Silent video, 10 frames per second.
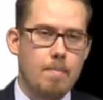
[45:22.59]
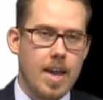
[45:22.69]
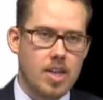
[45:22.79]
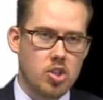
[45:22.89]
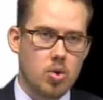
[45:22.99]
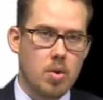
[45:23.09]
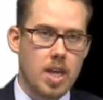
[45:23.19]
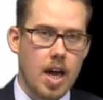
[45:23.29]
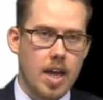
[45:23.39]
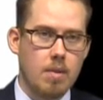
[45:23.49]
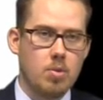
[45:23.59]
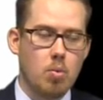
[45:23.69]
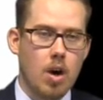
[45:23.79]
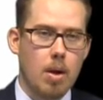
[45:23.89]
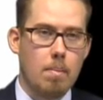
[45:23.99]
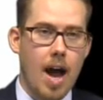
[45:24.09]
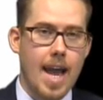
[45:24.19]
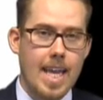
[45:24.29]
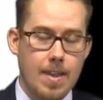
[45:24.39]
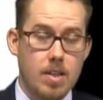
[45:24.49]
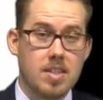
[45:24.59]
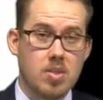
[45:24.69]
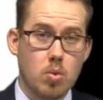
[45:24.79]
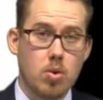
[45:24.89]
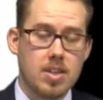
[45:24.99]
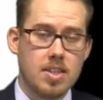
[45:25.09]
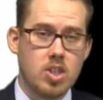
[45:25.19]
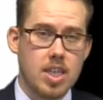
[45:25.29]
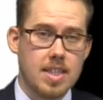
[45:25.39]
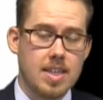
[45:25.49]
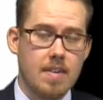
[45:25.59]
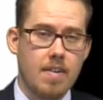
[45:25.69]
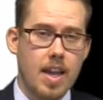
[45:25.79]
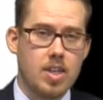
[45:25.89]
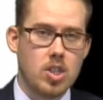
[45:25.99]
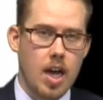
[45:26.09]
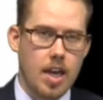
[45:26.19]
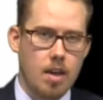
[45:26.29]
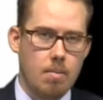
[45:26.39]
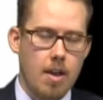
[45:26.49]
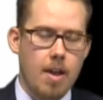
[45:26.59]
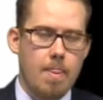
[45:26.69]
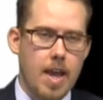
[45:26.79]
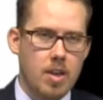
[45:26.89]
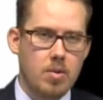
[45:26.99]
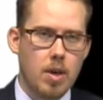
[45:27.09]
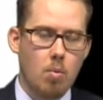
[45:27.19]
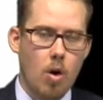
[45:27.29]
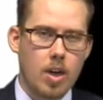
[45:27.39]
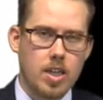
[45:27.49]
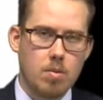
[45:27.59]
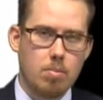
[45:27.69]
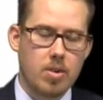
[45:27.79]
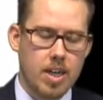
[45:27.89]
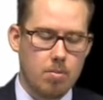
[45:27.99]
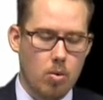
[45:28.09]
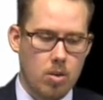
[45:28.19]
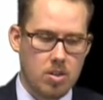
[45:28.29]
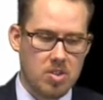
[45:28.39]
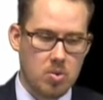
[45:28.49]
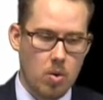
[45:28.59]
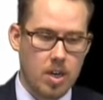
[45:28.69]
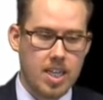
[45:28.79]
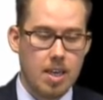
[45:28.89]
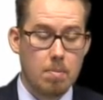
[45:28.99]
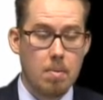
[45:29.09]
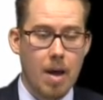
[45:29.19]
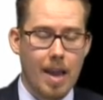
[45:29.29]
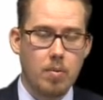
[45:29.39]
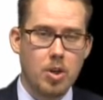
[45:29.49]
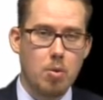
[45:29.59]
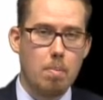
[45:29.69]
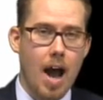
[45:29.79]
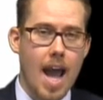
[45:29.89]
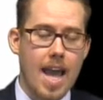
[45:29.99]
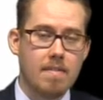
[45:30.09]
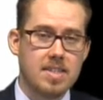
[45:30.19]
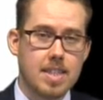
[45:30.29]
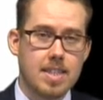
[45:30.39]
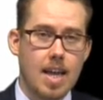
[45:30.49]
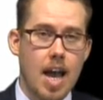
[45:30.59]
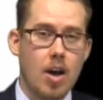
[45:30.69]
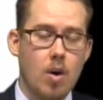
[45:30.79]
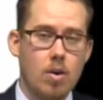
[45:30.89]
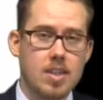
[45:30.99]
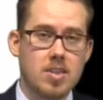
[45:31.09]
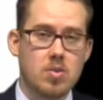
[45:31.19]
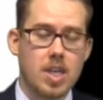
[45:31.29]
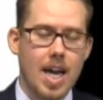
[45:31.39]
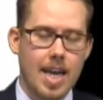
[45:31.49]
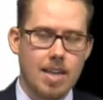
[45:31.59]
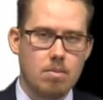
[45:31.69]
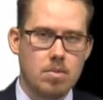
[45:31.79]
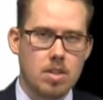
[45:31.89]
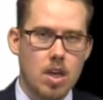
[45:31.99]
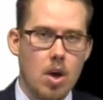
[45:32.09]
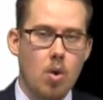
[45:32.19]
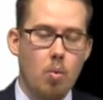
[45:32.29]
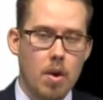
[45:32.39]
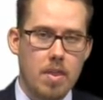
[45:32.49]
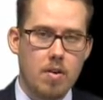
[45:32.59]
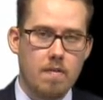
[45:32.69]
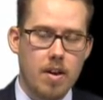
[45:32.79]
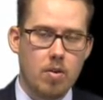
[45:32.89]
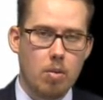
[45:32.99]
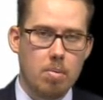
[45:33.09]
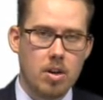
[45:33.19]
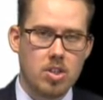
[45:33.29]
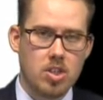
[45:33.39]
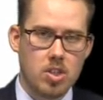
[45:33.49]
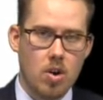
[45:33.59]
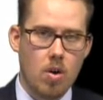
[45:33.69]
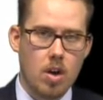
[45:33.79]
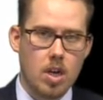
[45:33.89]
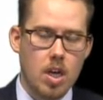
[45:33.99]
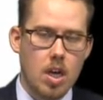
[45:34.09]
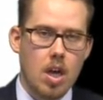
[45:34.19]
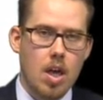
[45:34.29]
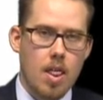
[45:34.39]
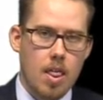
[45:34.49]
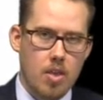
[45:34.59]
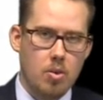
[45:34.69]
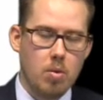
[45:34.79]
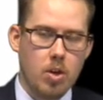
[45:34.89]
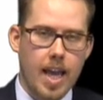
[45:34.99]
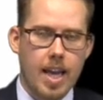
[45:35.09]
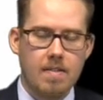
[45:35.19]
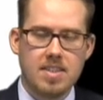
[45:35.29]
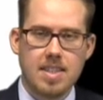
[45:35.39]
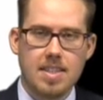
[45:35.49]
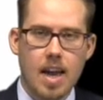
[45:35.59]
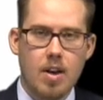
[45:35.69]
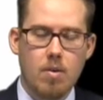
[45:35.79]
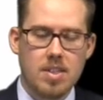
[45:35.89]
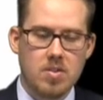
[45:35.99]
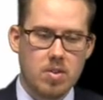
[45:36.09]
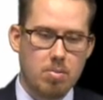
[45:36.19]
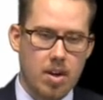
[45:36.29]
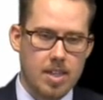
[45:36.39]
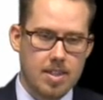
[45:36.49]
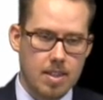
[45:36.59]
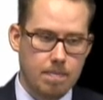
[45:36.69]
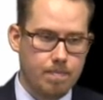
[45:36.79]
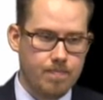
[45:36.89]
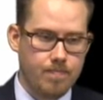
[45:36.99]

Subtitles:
Make sure the item you want to buy in the store is a Gsa Advantage item. Then you can walk into a brick and mortar store. And keep in mind, when you buy FSSI OS3 items with your federal purchase card, you will get FSSI OS3 pricing.